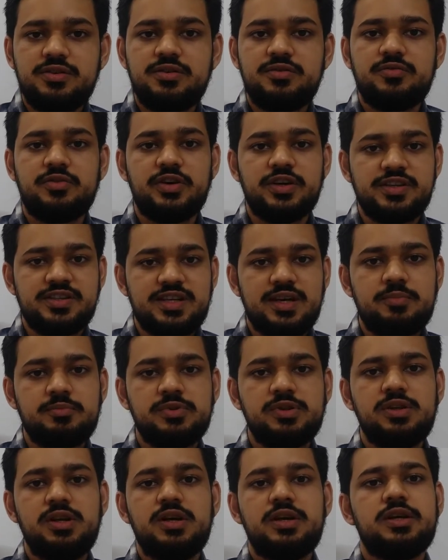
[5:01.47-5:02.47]
For
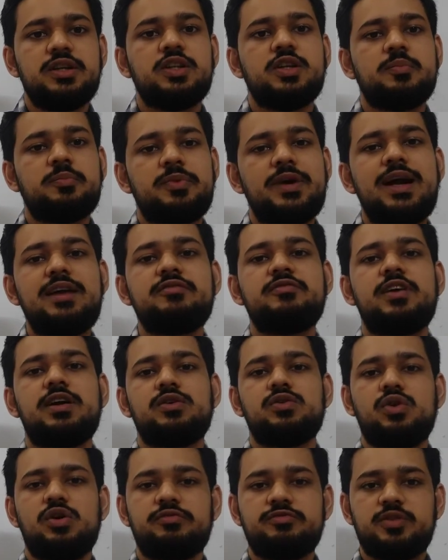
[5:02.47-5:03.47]
example, the brand
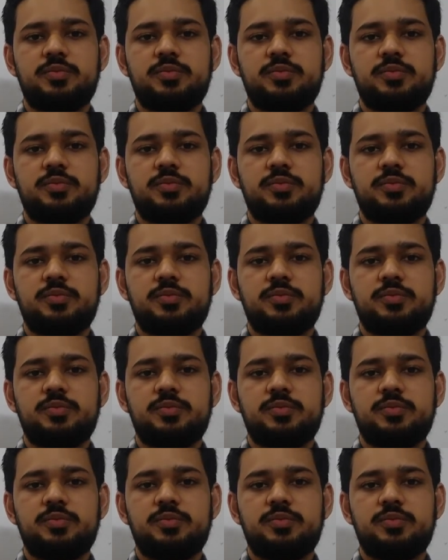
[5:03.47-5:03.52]
value of the